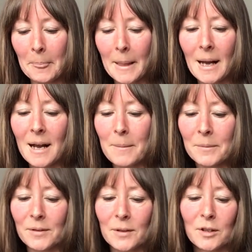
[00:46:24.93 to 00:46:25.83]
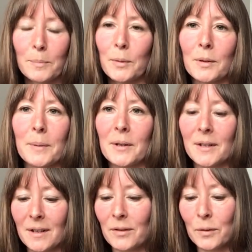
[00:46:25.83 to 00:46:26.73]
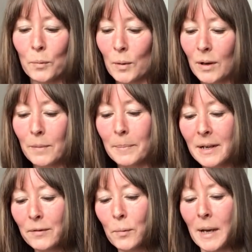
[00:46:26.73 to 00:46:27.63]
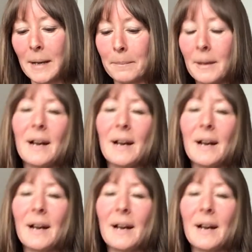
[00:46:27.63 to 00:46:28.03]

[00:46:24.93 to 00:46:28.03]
So I just bought the book on a bit of a whim,